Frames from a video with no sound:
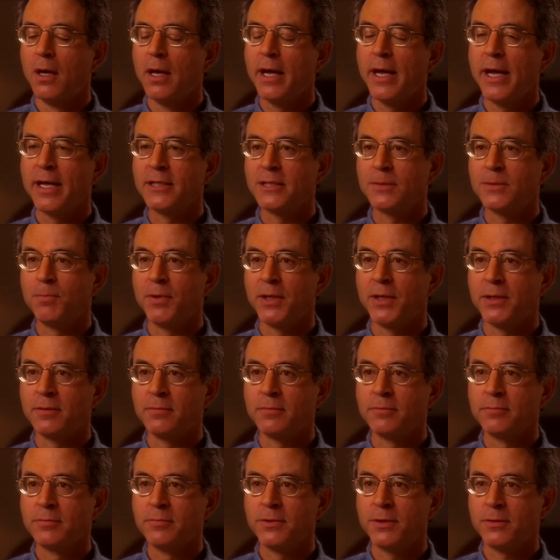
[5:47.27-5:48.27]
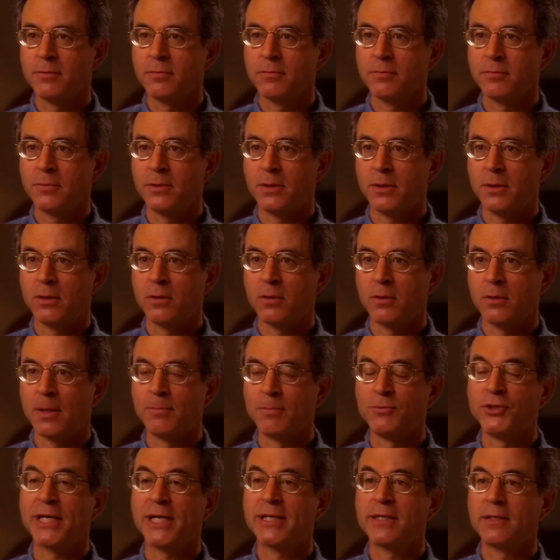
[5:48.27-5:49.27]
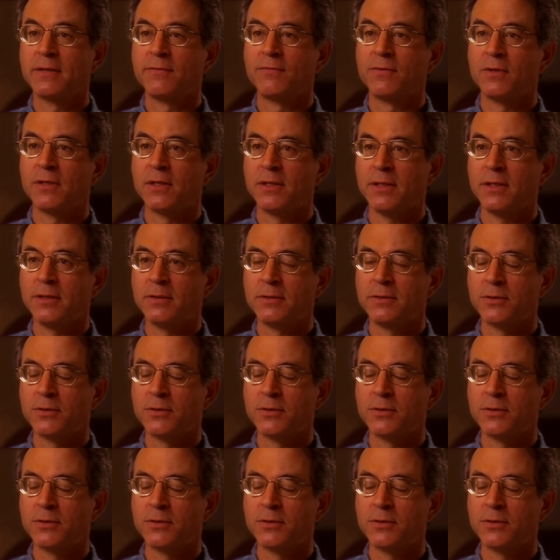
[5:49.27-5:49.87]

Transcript: has been you know objectively